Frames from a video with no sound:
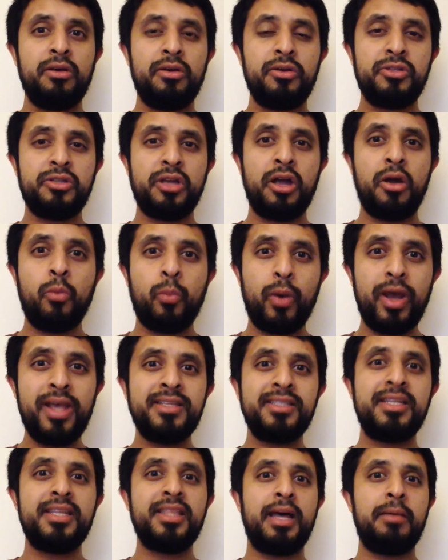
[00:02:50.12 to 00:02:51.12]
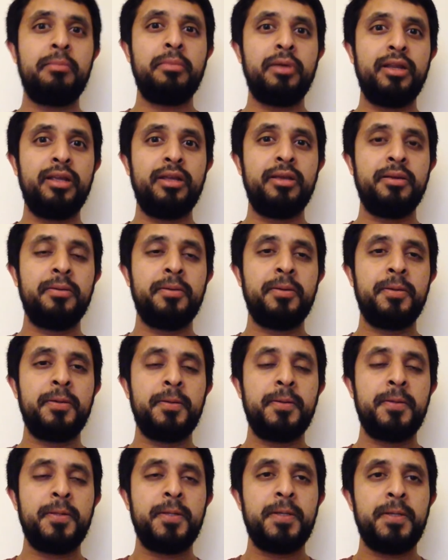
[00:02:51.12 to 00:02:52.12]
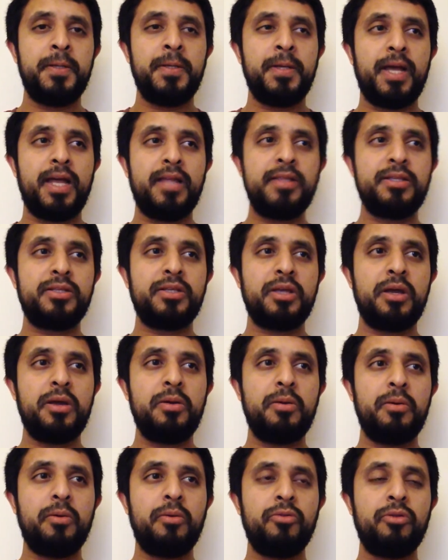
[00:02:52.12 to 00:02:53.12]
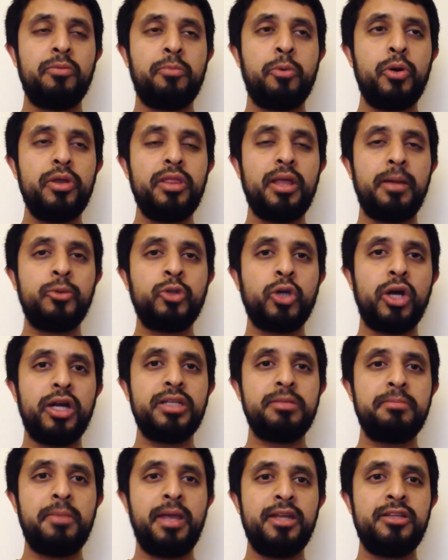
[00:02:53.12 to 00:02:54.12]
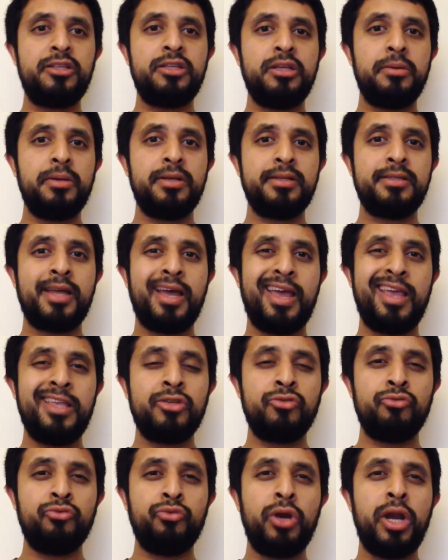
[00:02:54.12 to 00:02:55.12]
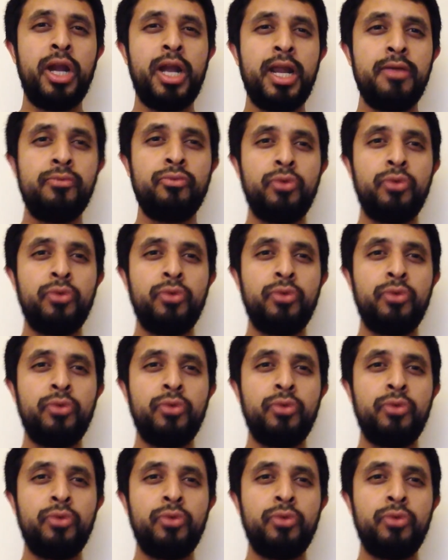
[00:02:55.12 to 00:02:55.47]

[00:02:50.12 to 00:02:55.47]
So I wasted that money. And so the point that I'm trying to make to you is that it's really,